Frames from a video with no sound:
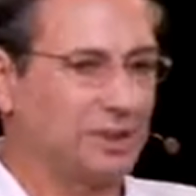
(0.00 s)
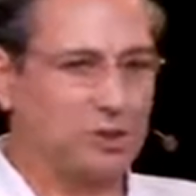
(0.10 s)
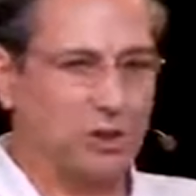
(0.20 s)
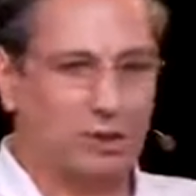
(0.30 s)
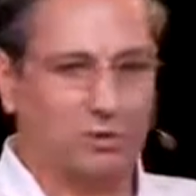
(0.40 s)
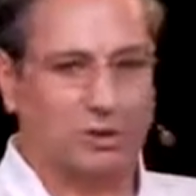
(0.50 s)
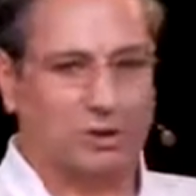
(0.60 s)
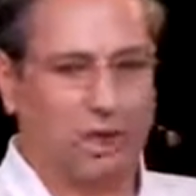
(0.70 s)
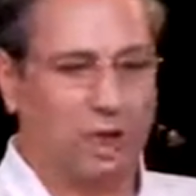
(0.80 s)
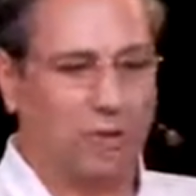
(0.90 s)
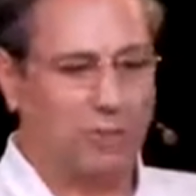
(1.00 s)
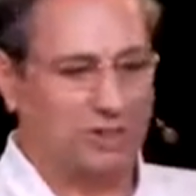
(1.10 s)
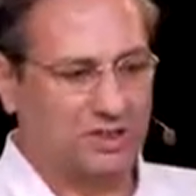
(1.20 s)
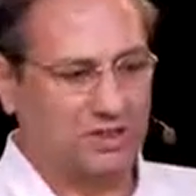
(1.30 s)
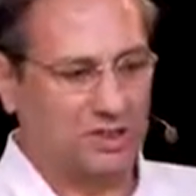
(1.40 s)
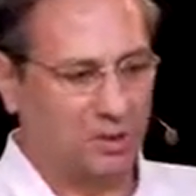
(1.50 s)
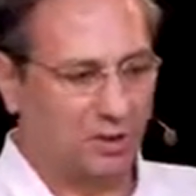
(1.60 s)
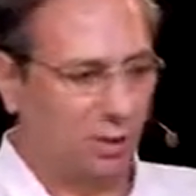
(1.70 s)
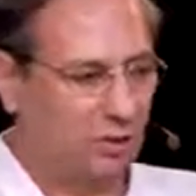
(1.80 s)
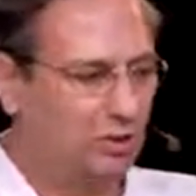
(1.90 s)
So I wouldn't say
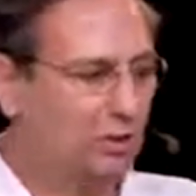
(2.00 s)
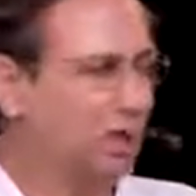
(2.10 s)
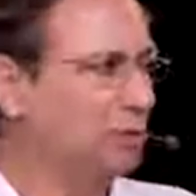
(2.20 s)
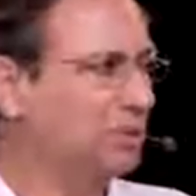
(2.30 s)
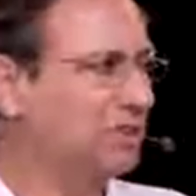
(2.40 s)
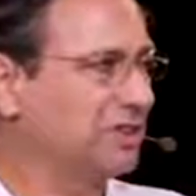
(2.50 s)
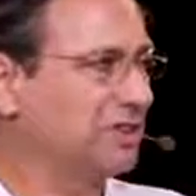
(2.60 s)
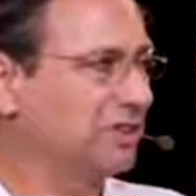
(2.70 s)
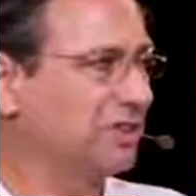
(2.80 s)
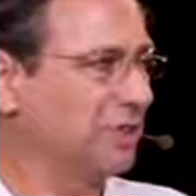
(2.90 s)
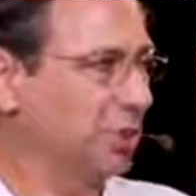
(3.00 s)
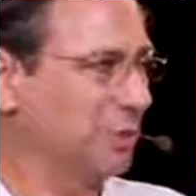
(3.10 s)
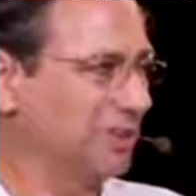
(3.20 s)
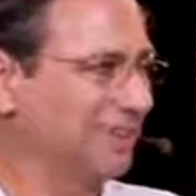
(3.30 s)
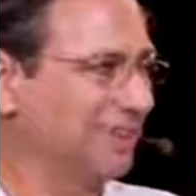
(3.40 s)
old, I would say known.